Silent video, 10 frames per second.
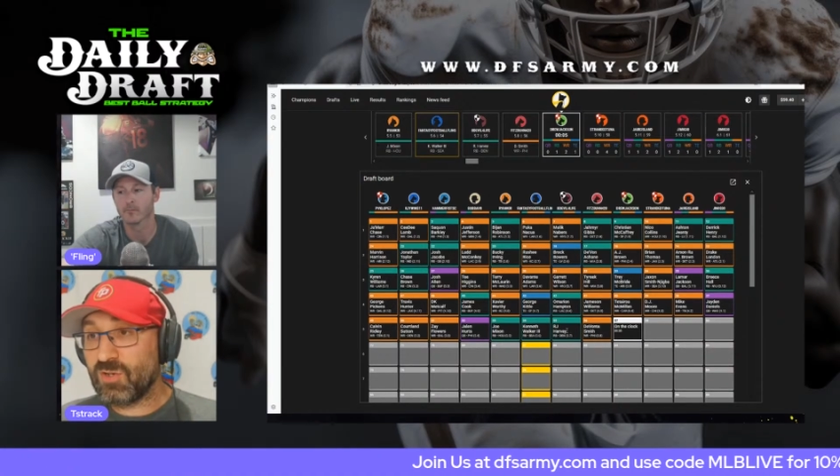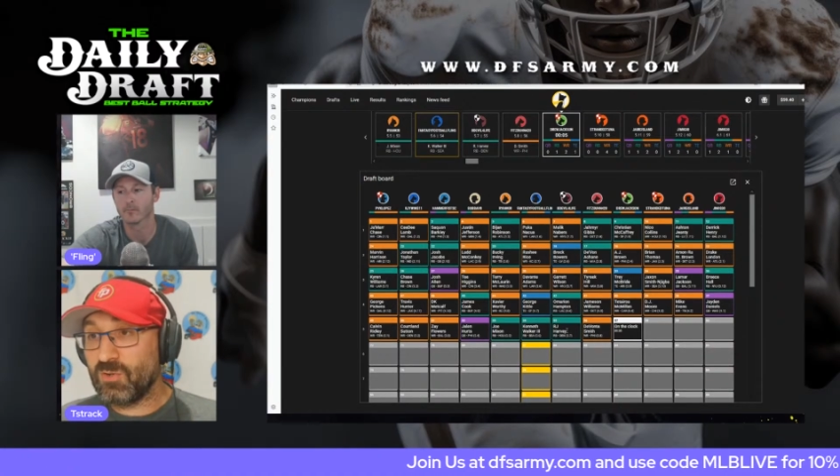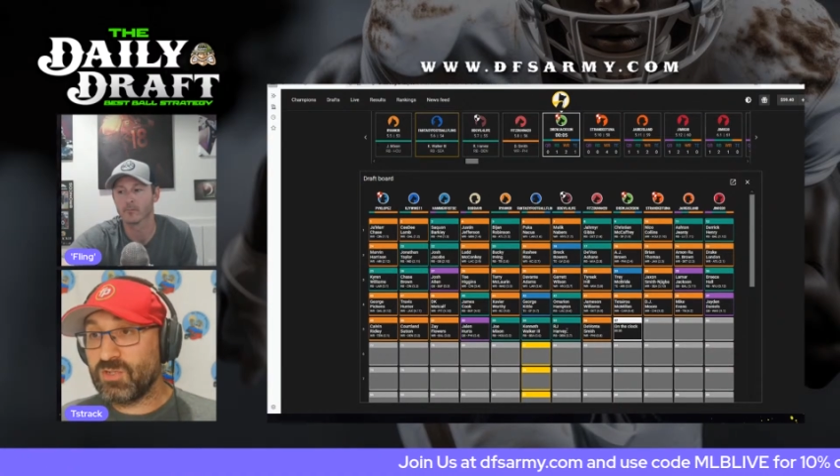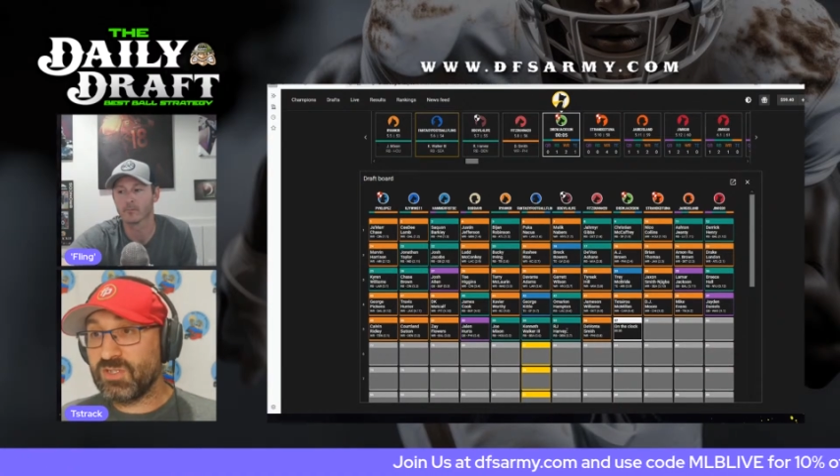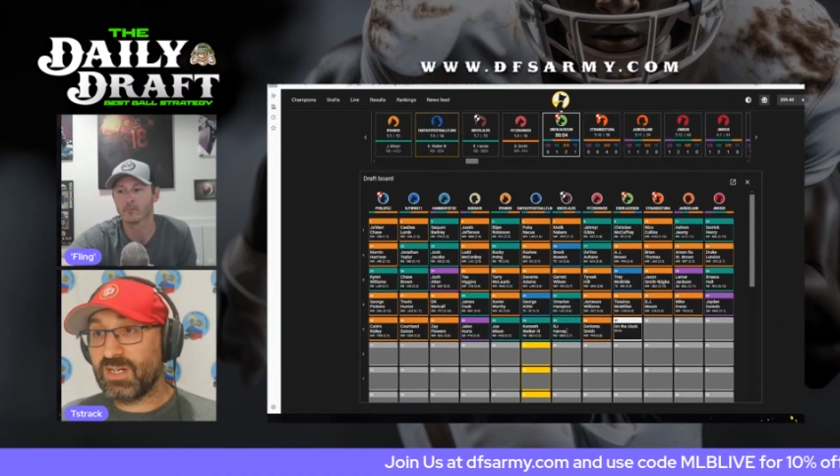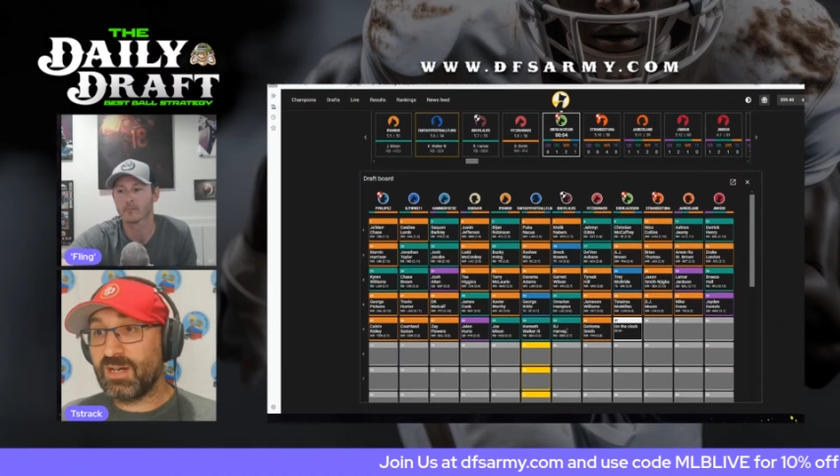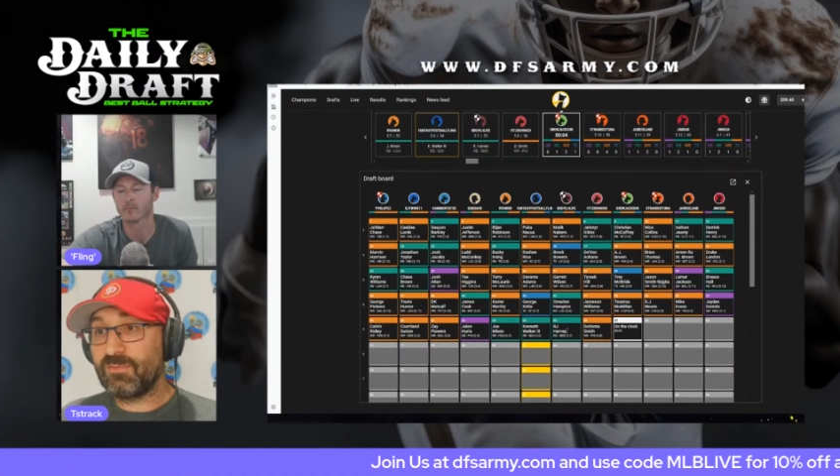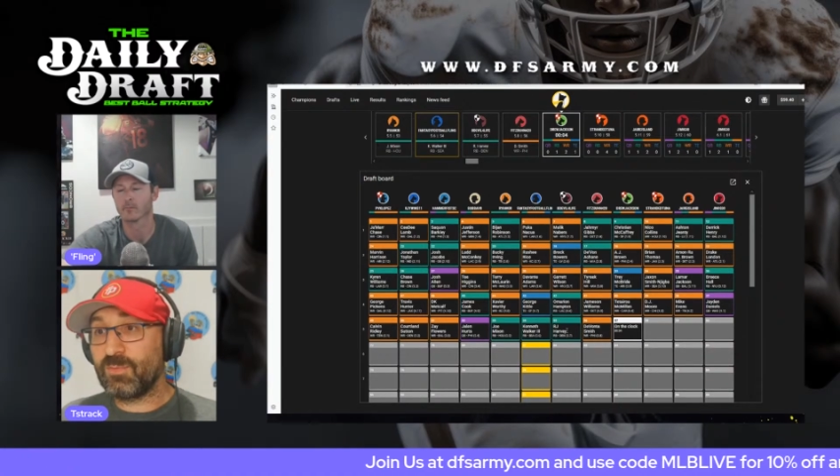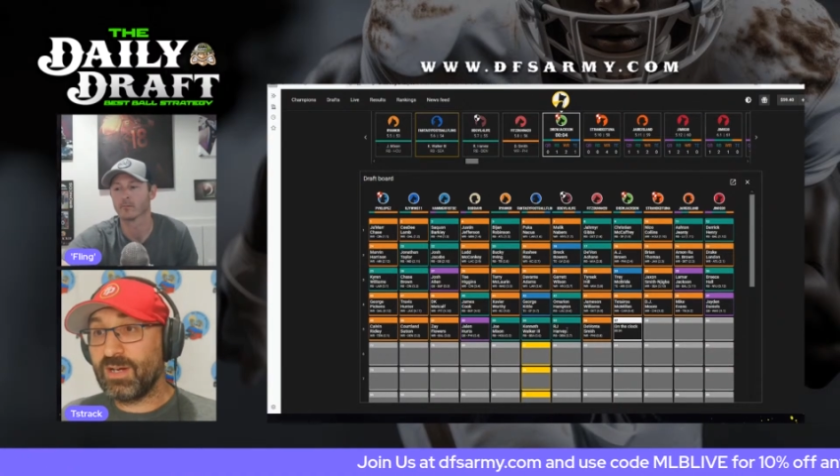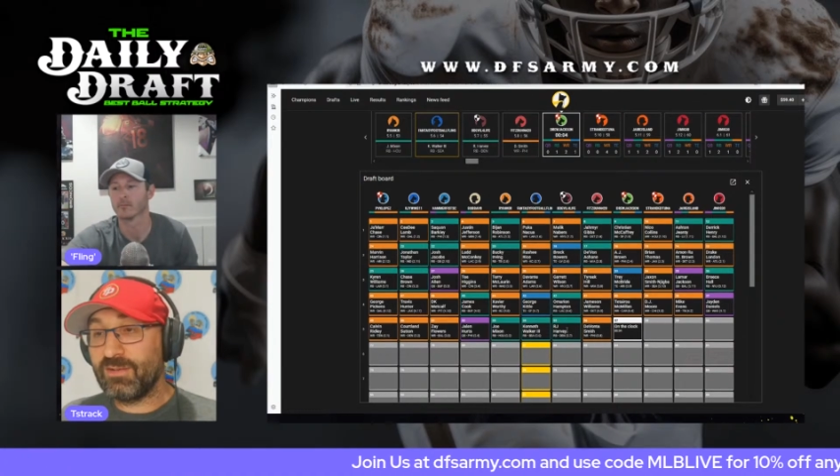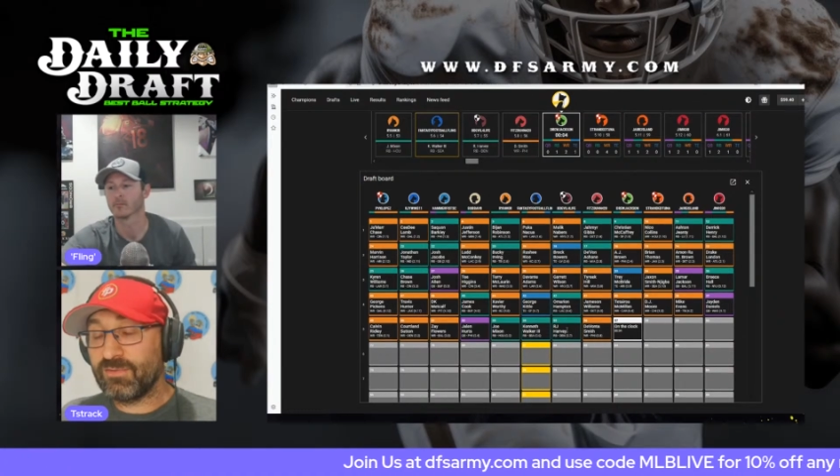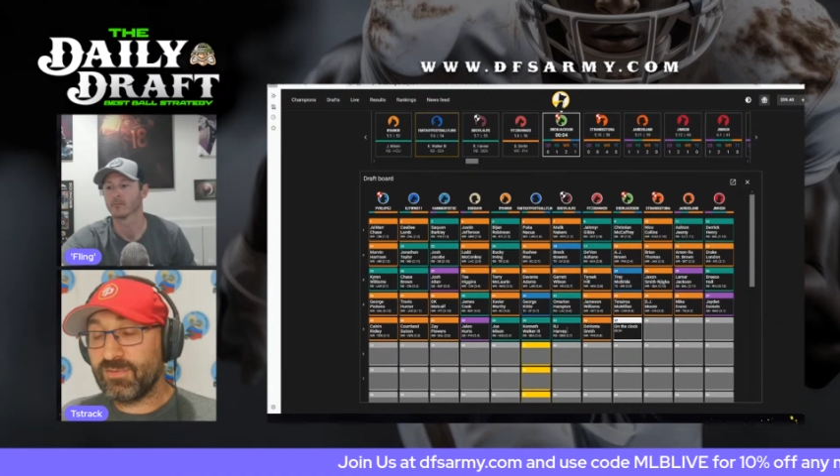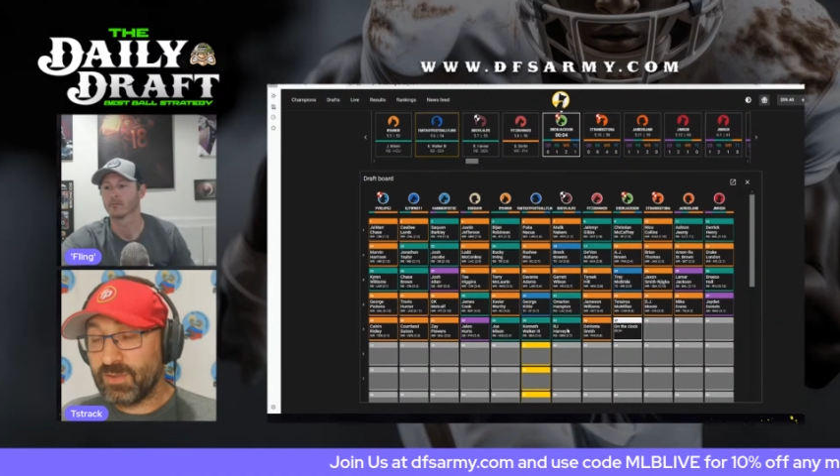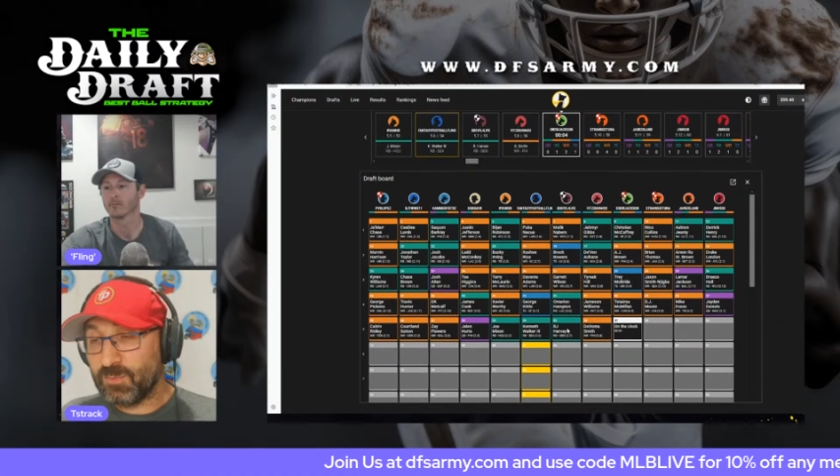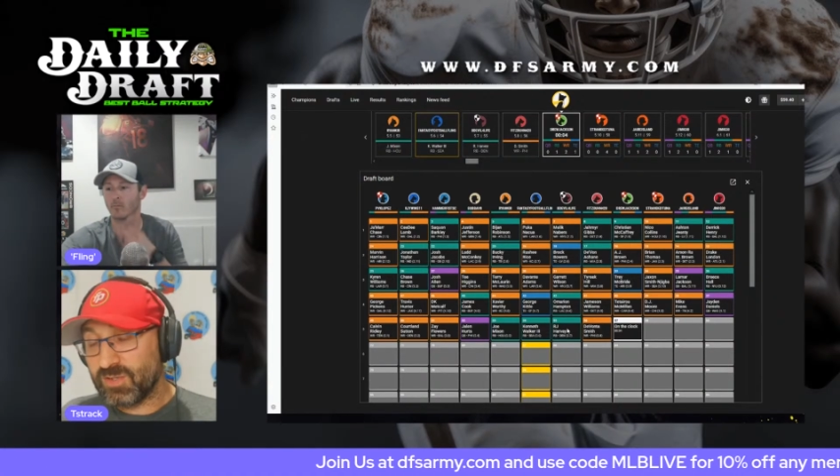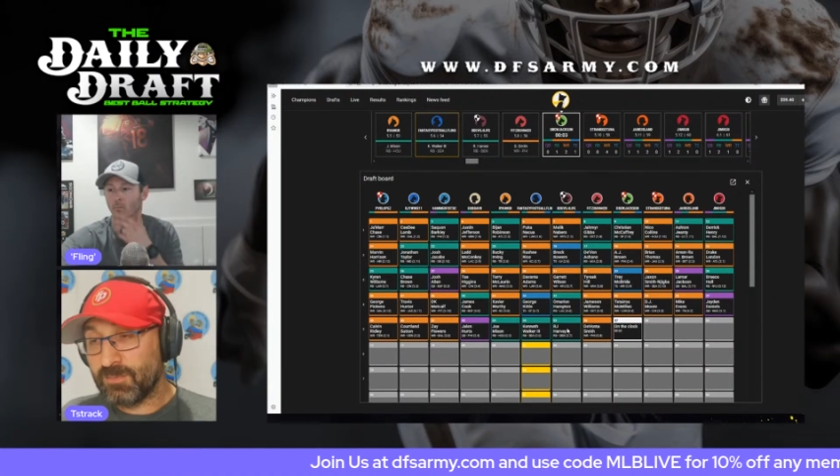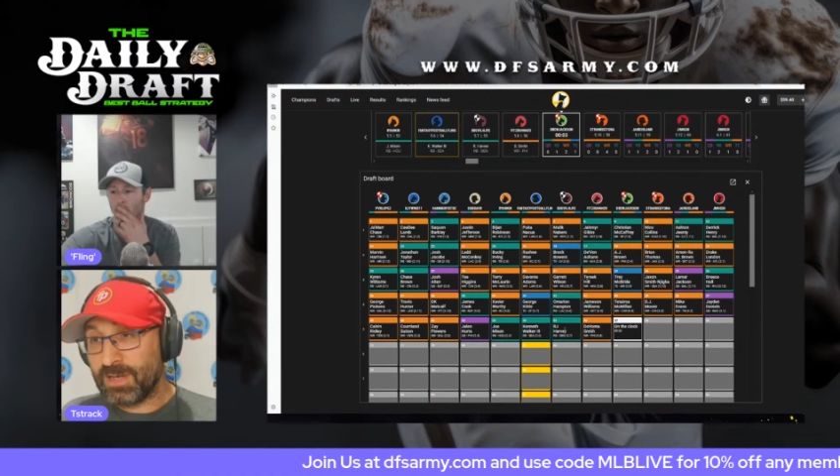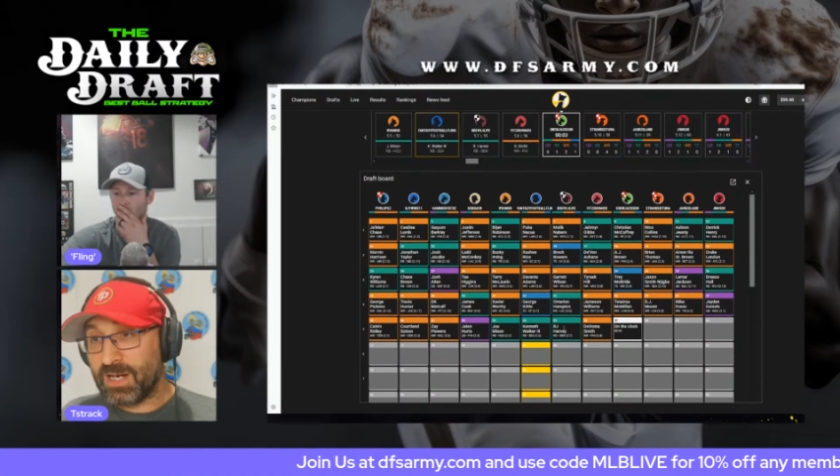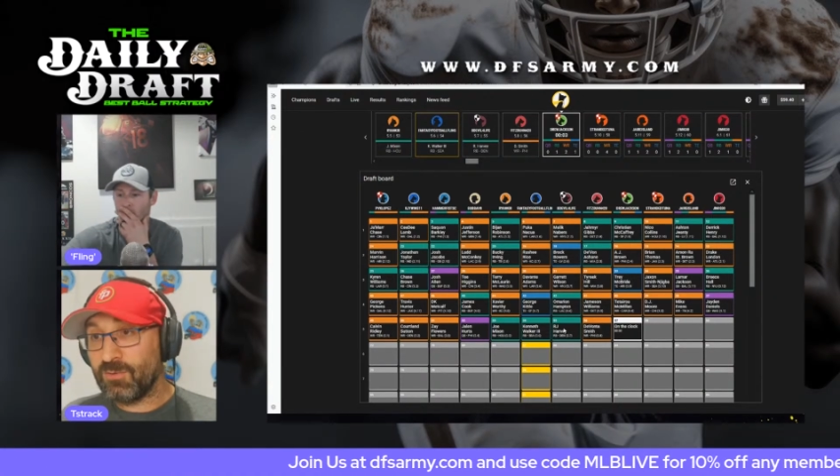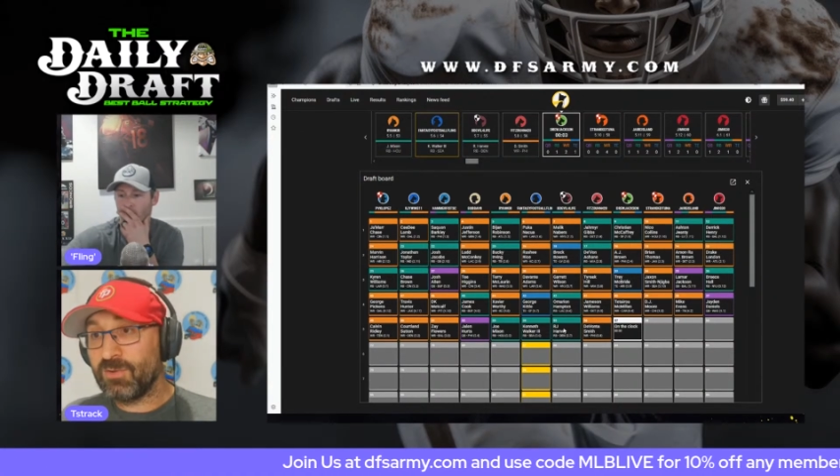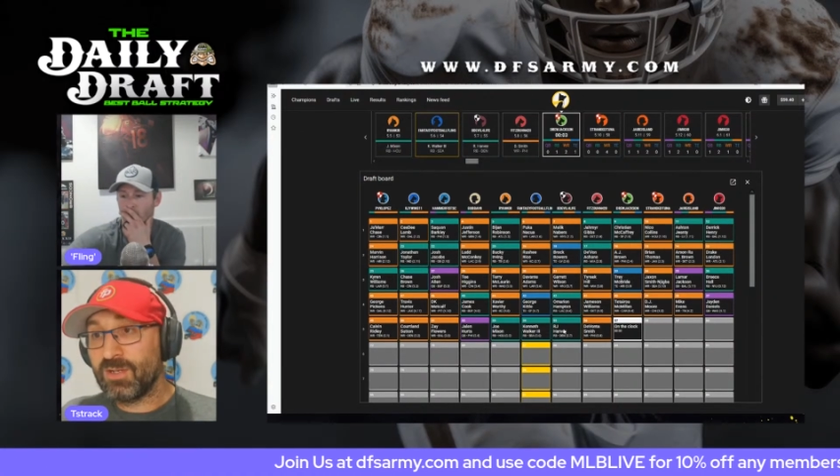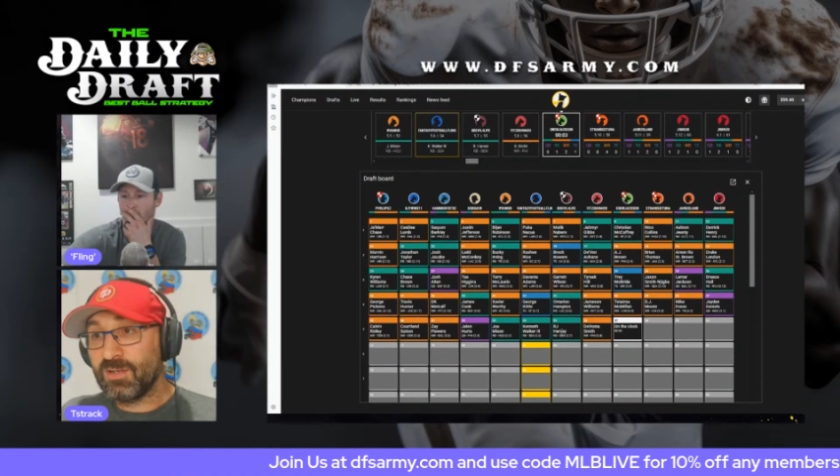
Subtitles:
coaching staff where everything was about